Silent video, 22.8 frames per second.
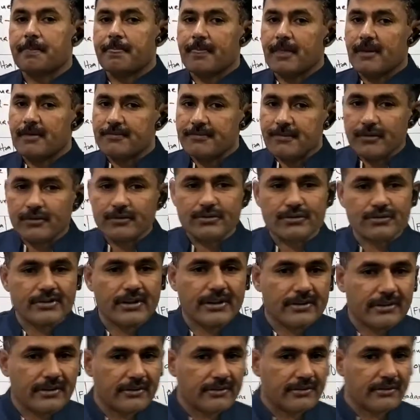
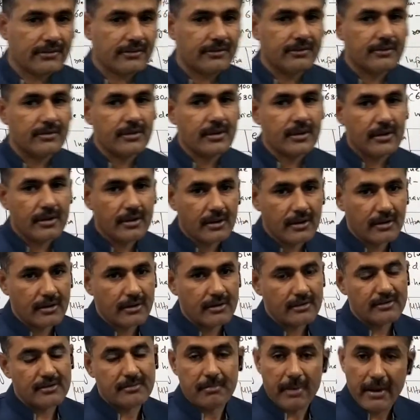photosynthesis
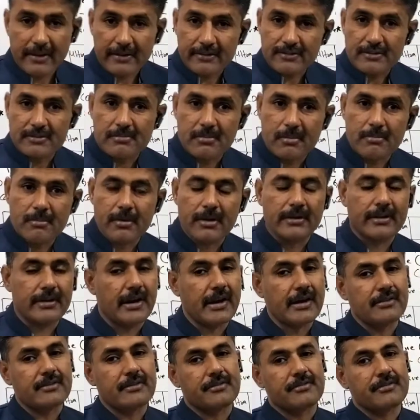is a maximum, or the
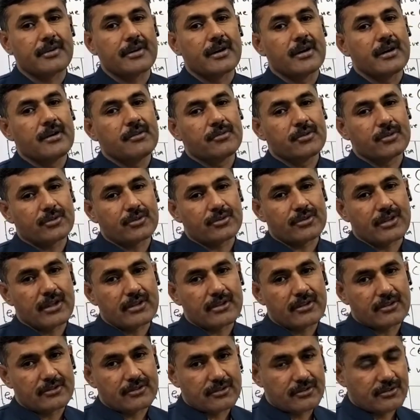rate of
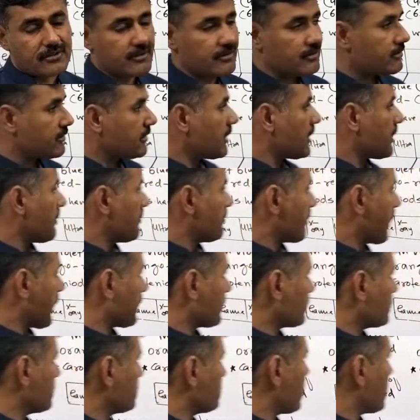photosynthesis is
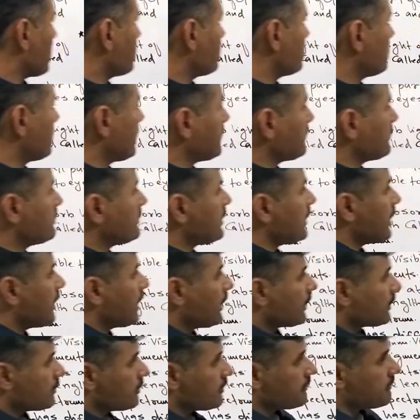maximum. Is
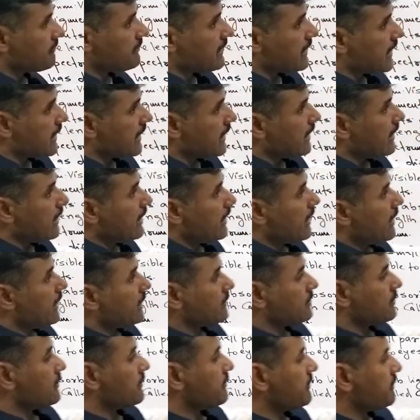chlorophyll A or
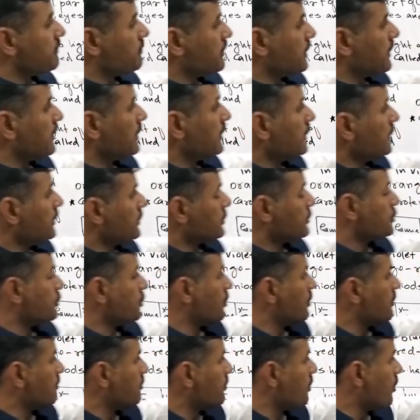chlorophyll B
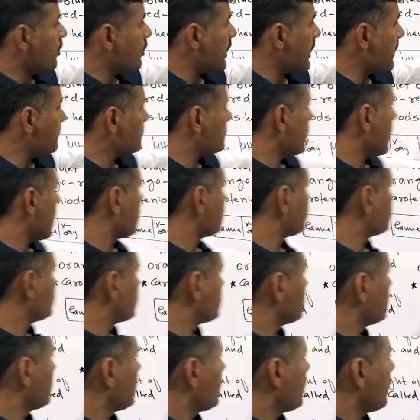show more
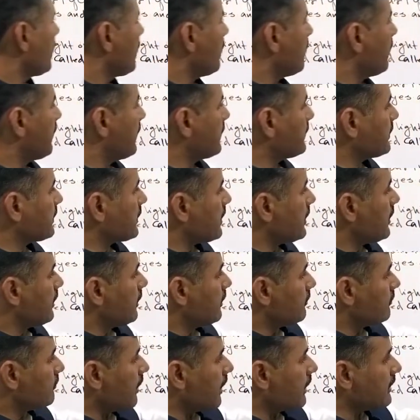absorption in a
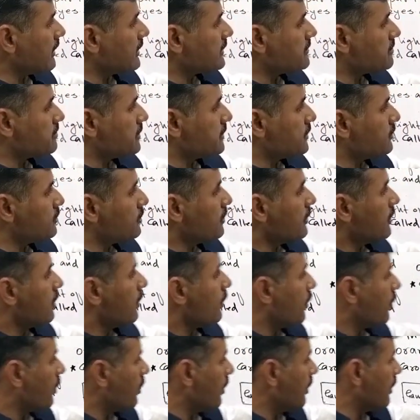violet blue,
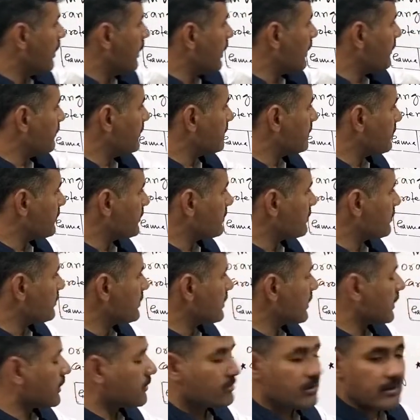or which
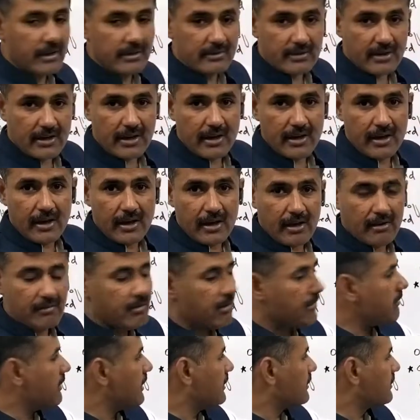actually has a
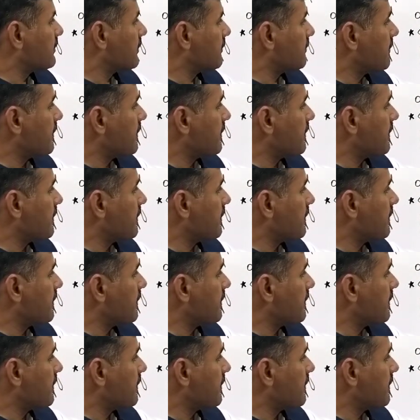wavelength of